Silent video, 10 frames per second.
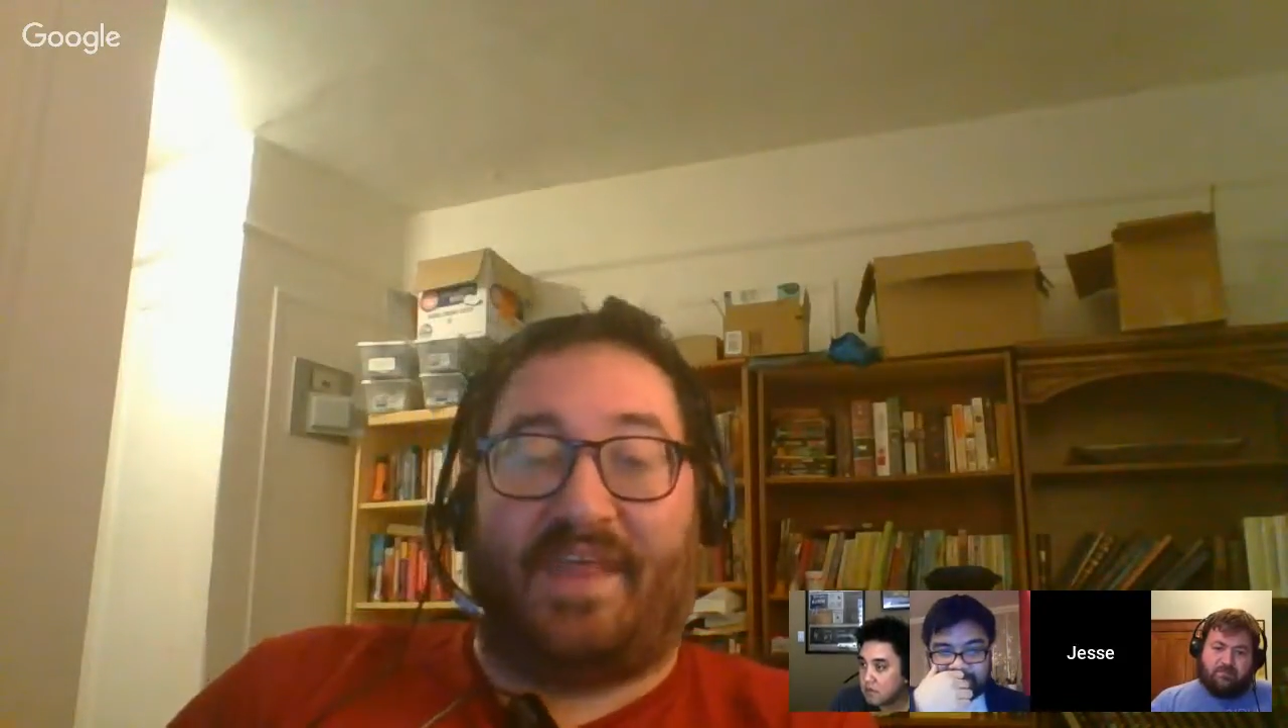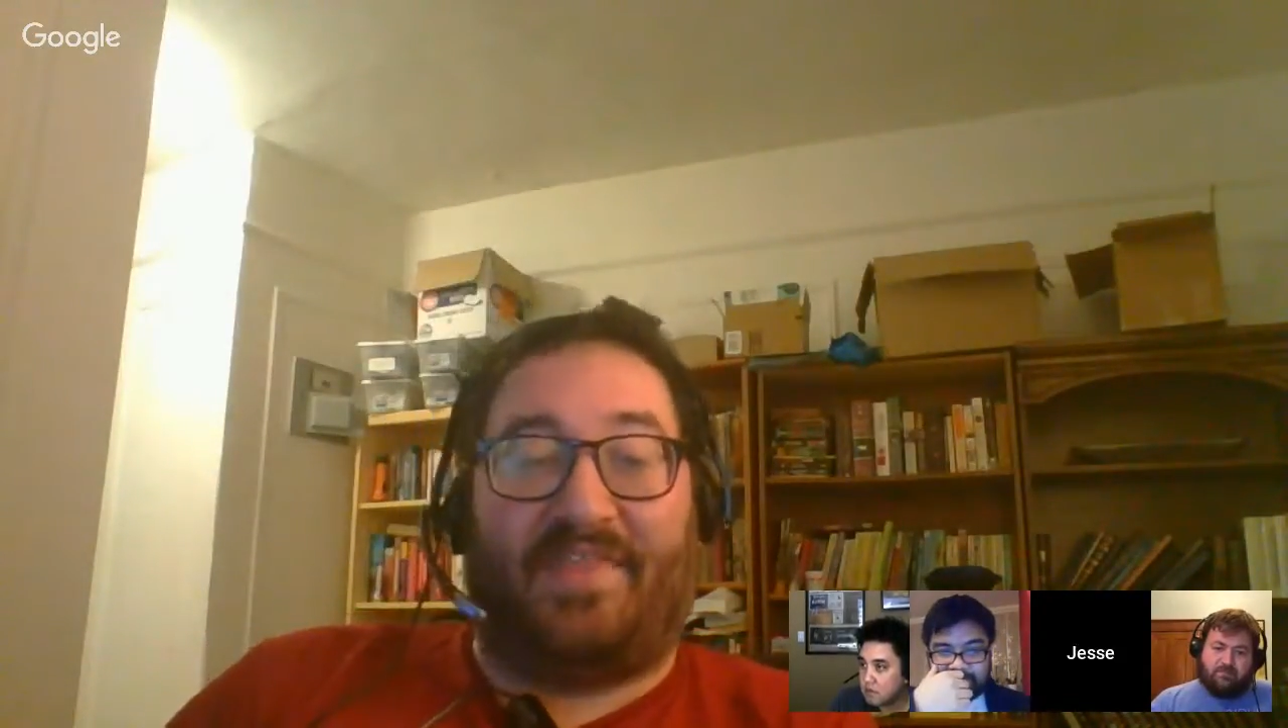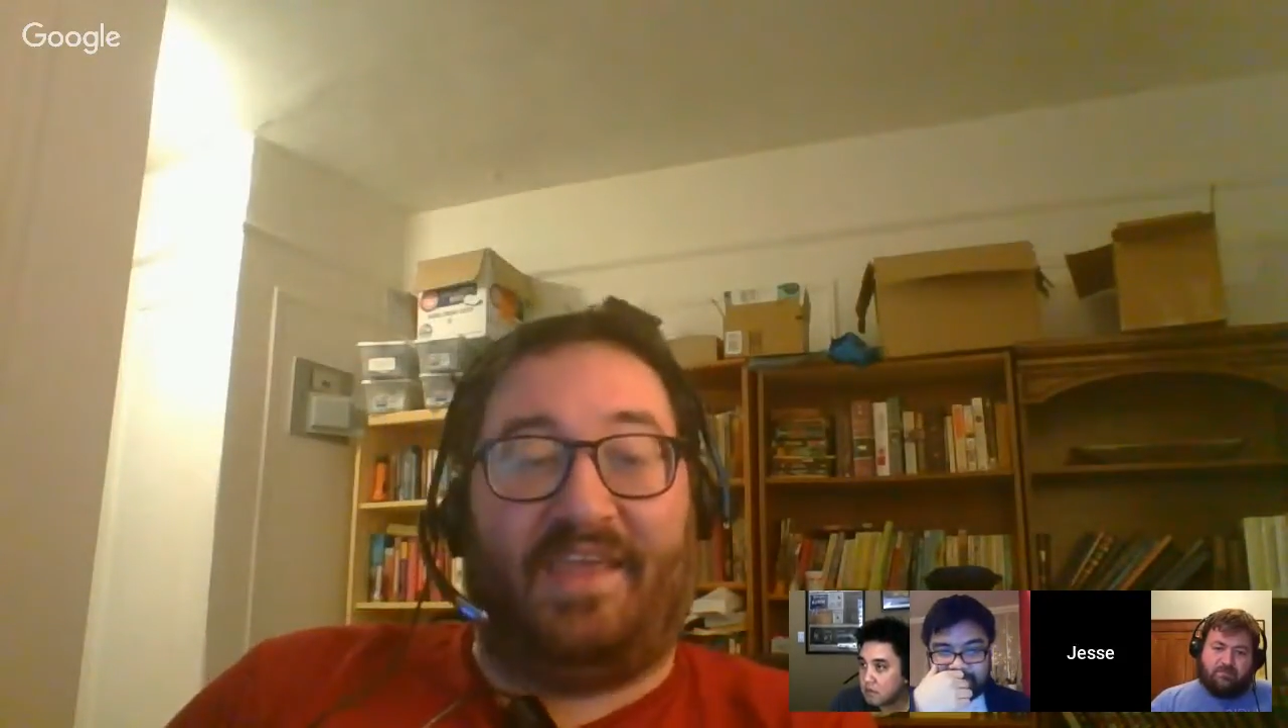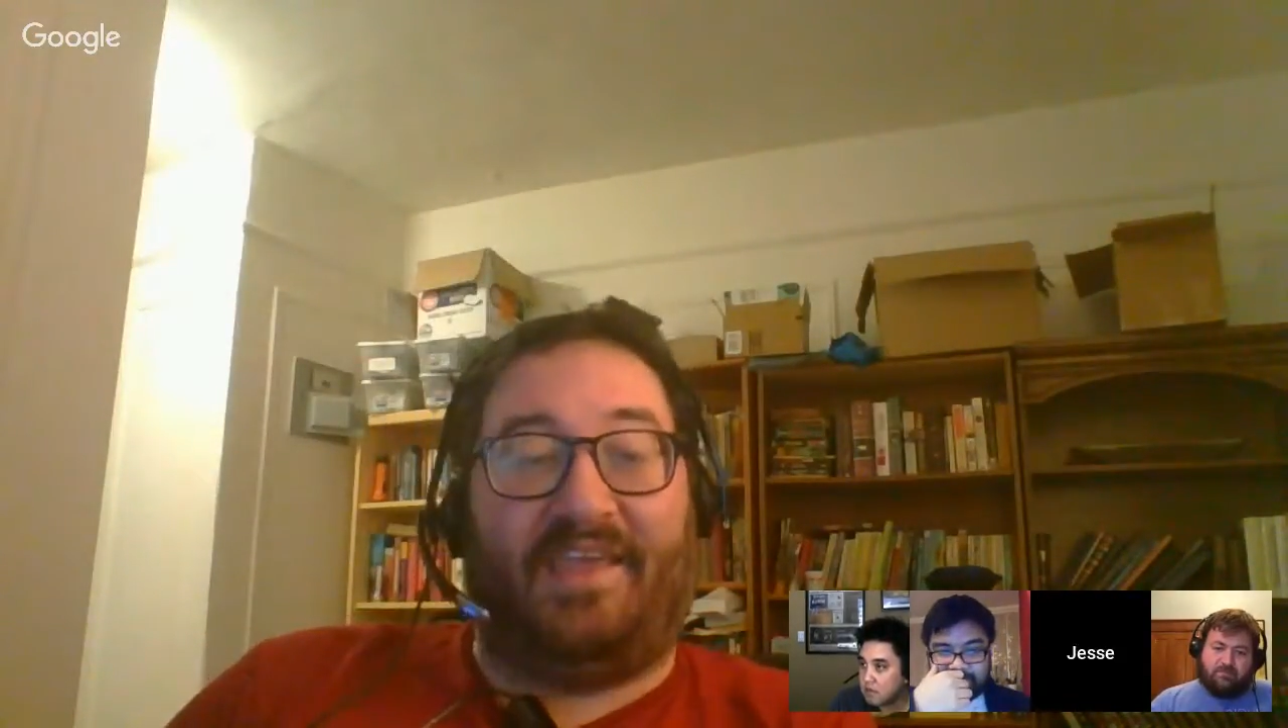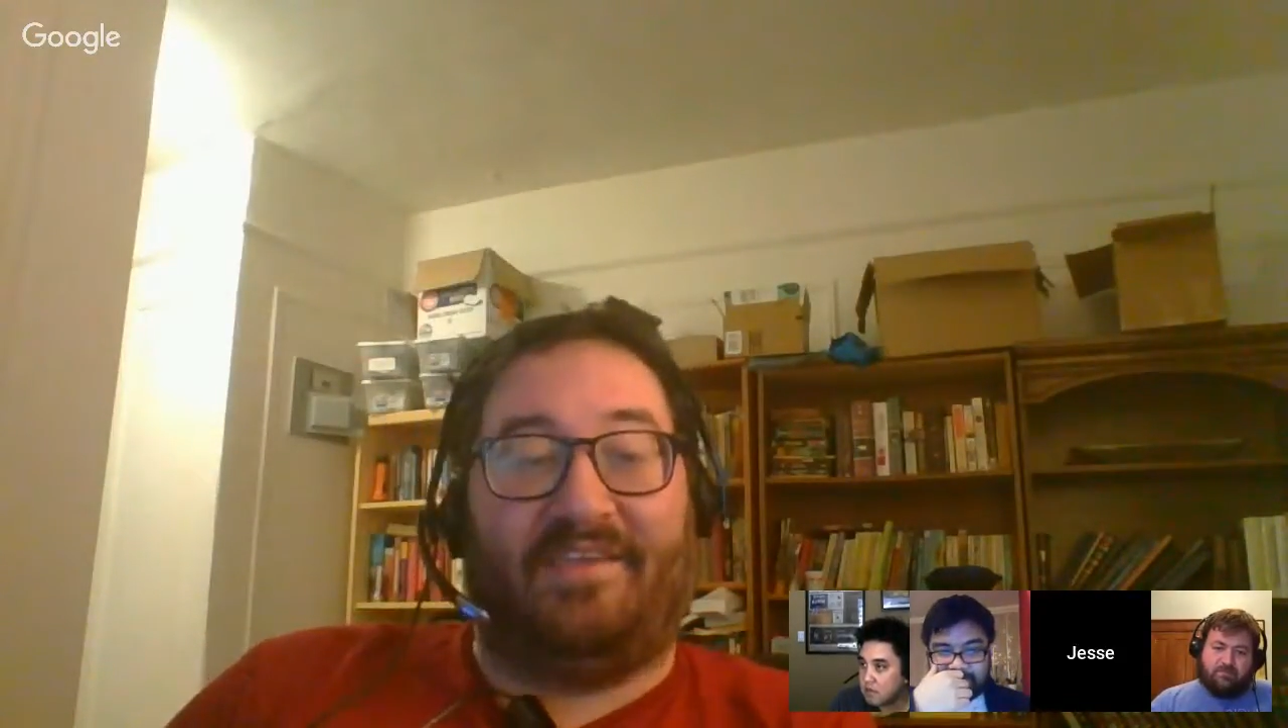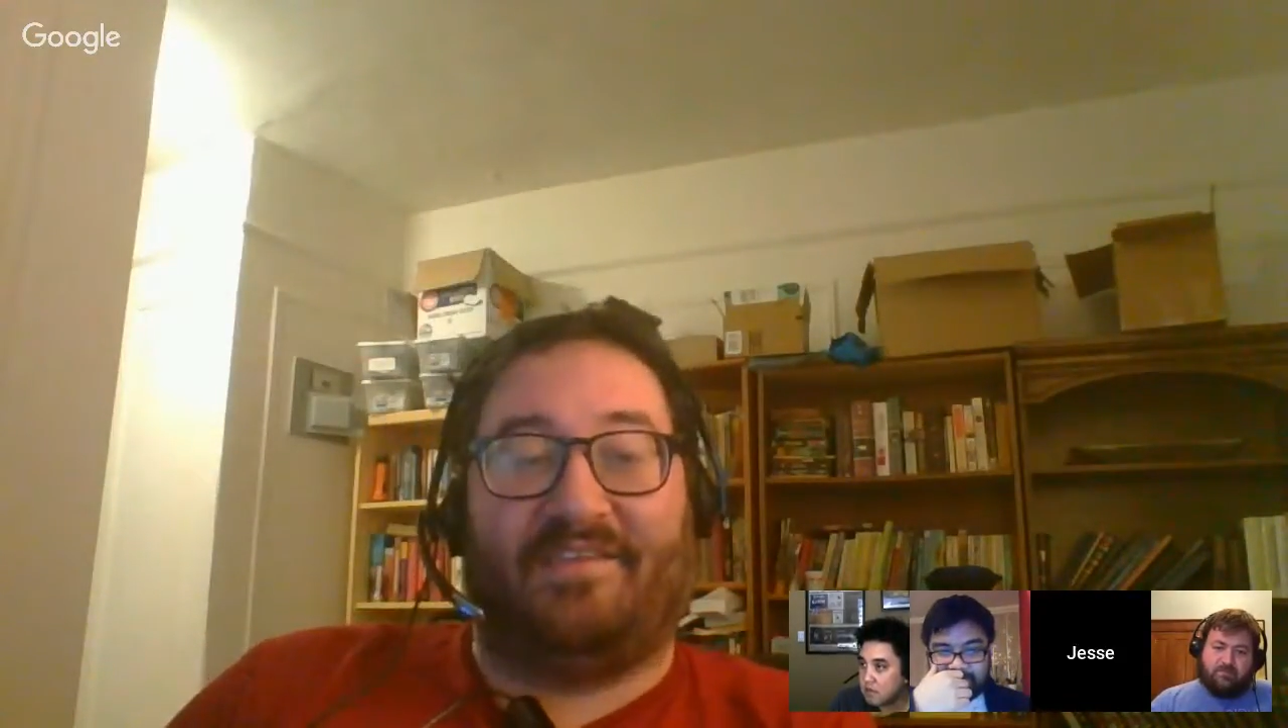think